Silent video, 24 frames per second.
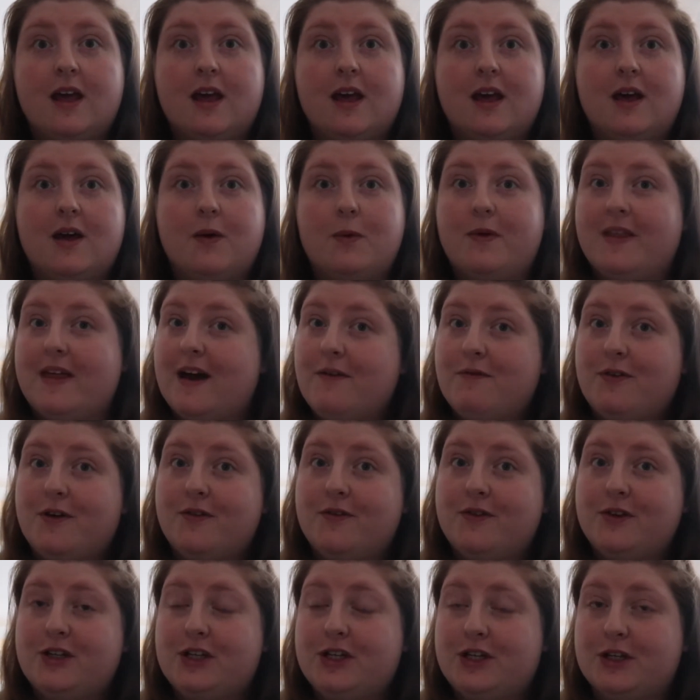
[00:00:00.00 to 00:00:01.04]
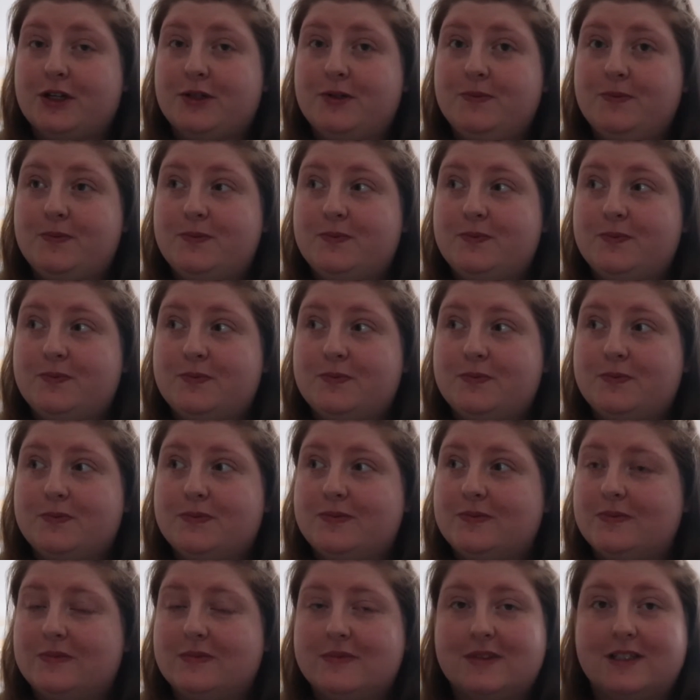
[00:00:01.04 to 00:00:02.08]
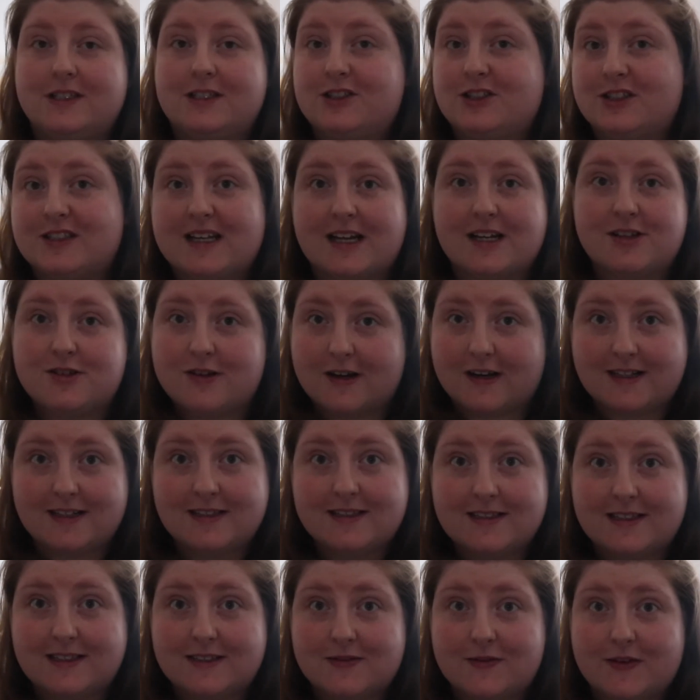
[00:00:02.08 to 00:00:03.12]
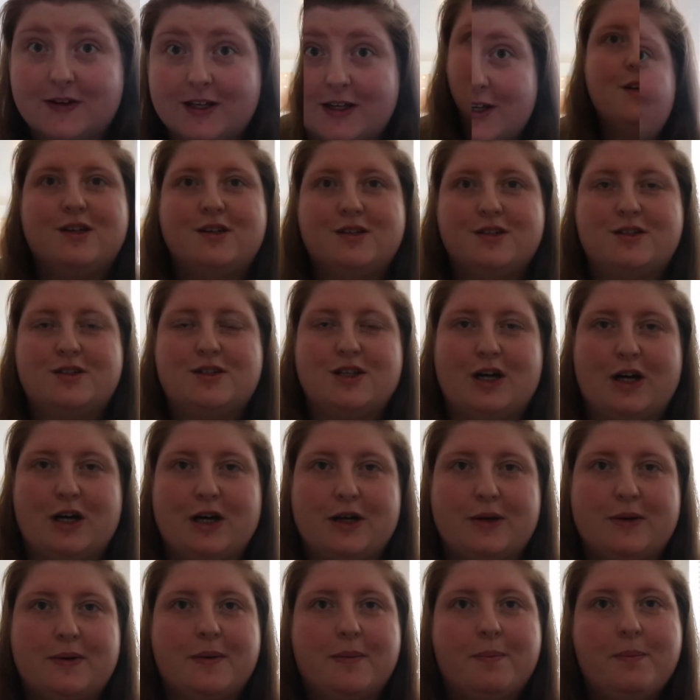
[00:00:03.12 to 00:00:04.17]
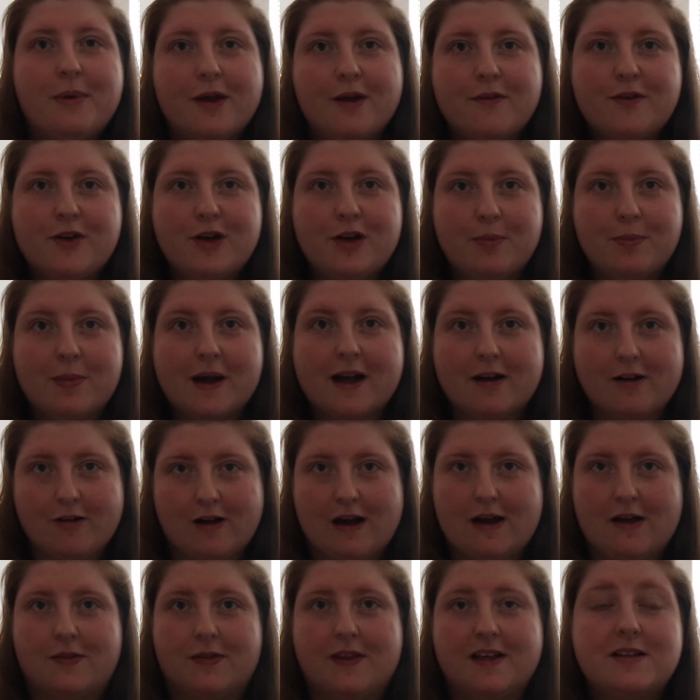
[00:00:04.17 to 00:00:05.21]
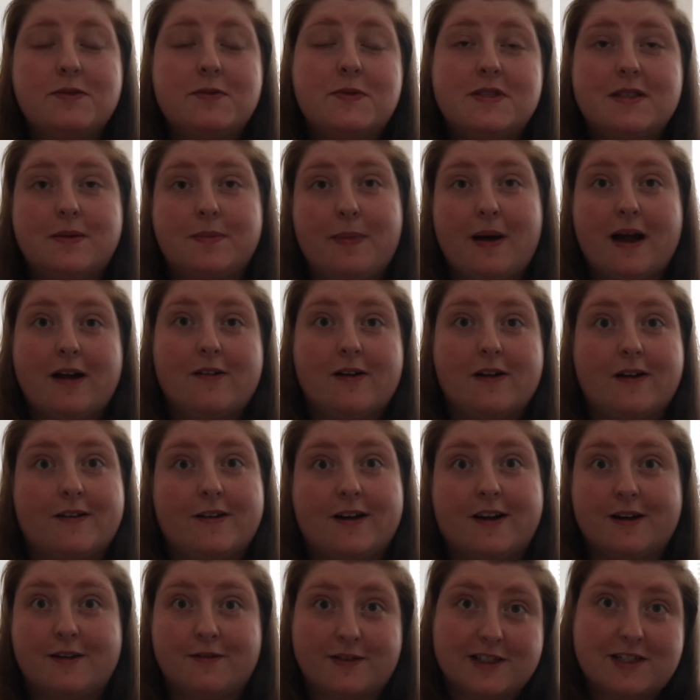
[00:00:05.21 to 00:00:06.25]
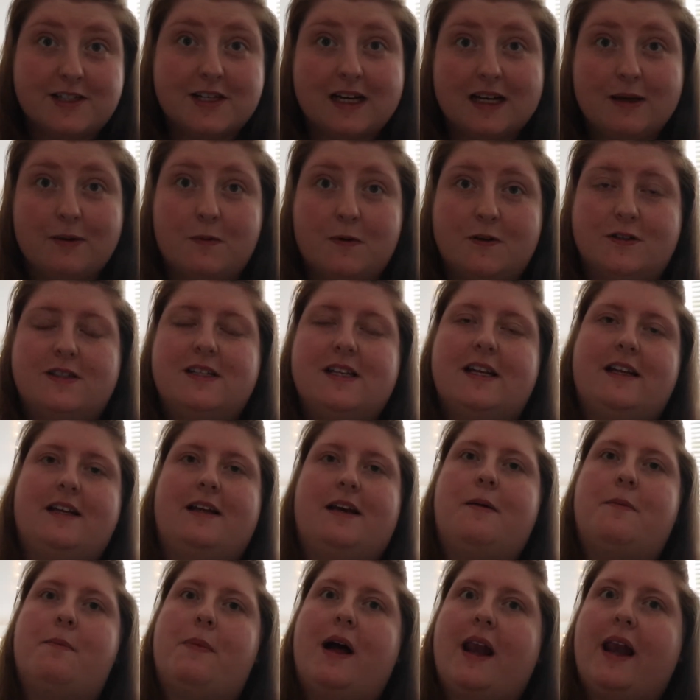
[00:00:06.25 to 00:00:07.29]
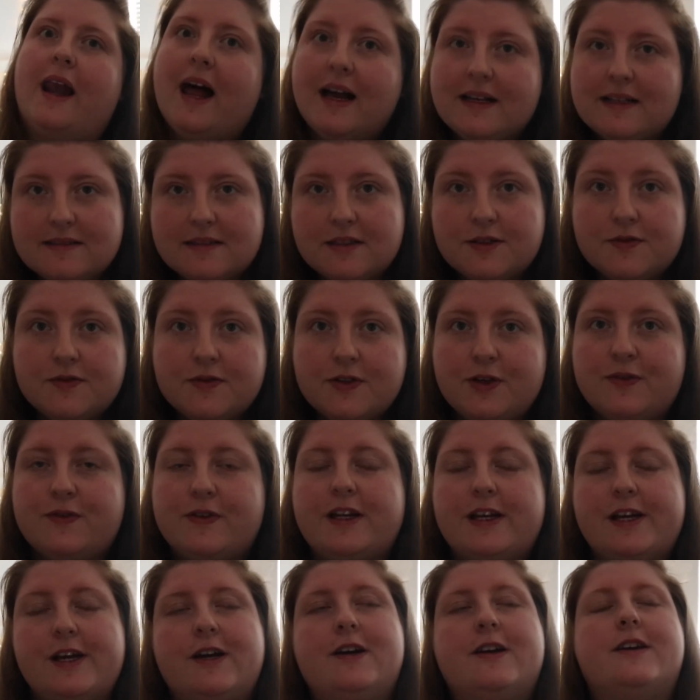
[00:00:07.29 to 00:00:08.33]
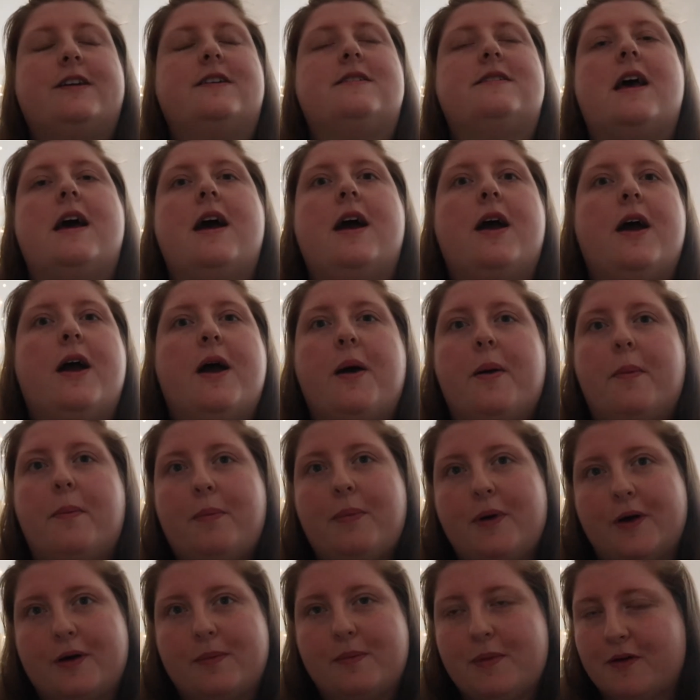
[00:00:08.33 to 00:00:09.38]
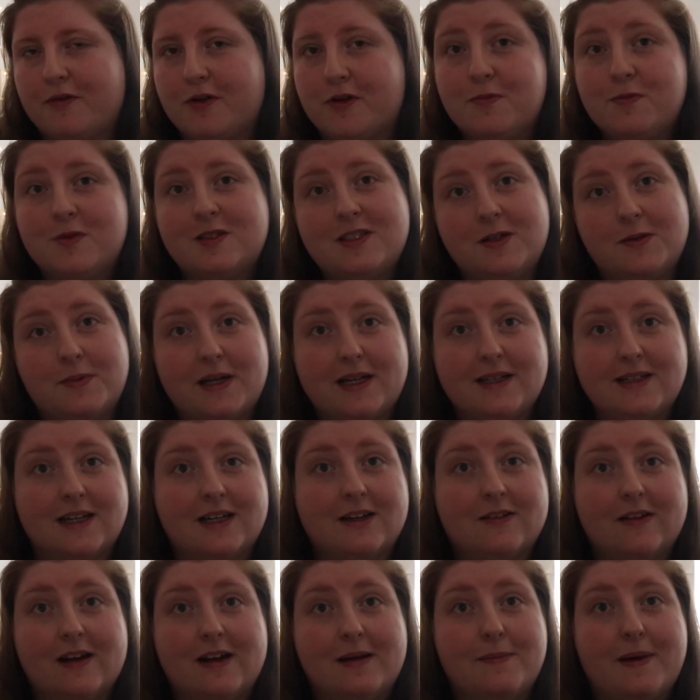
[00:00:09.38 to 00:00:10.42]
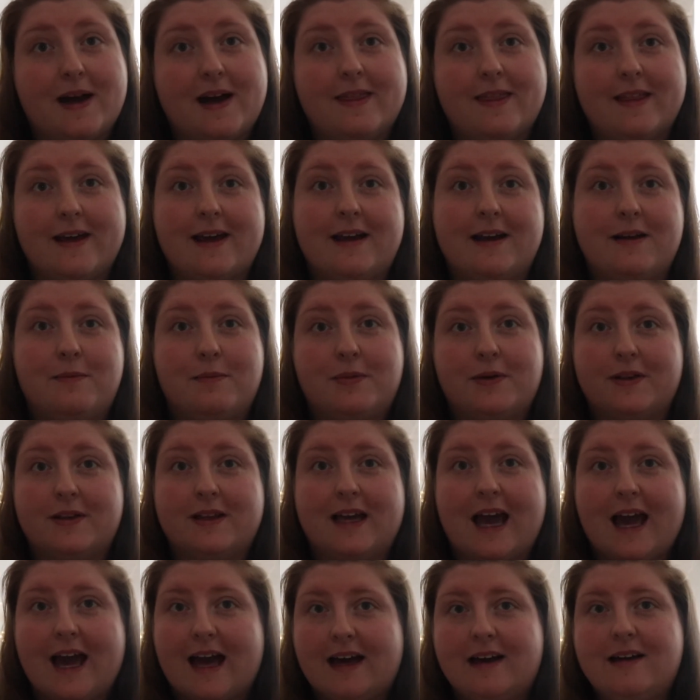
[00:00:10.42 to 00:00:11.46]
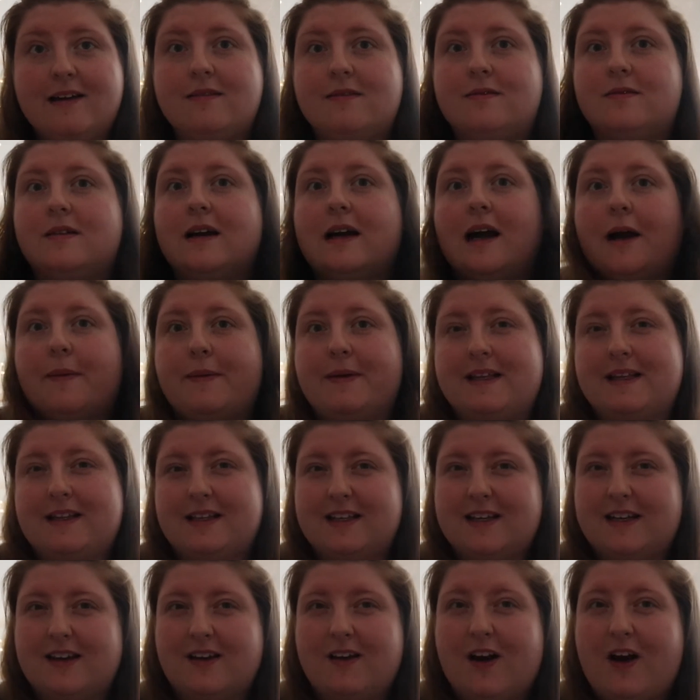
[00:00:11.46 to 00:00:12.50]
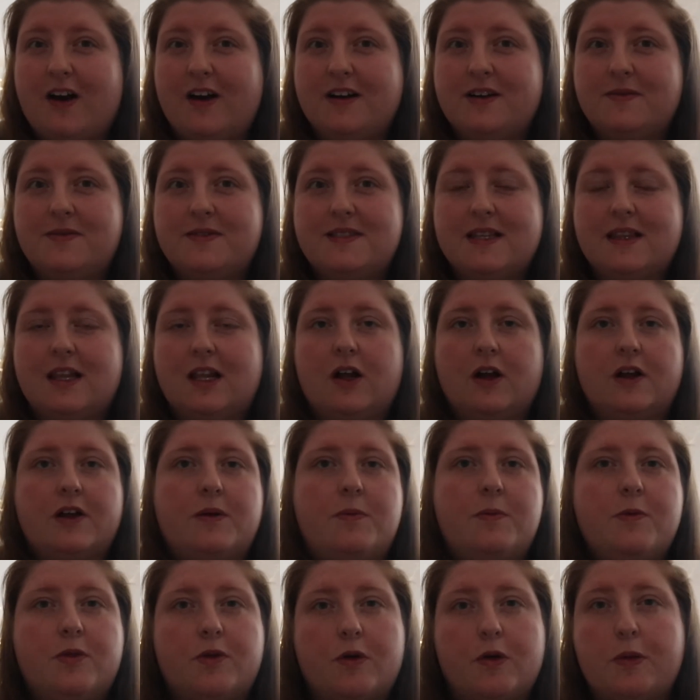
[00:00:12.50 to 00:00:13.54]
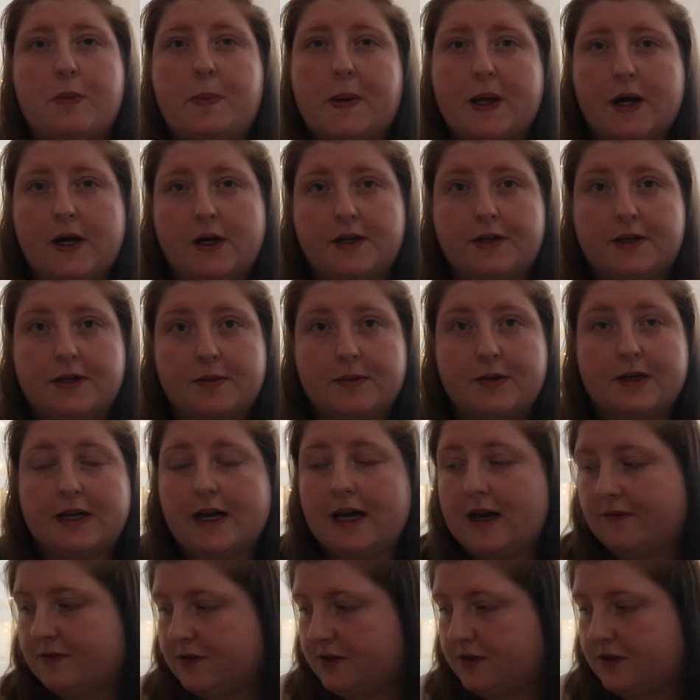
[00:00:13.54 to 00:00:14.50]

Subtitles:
without further ado, let's just get straight into this video. So, bit of a new background. This was the background I originally wanted in my last few videos, but my room was still being decorated back then. But yeah, I mean, you can kind of see the light coming through the blind. I'm gonna have to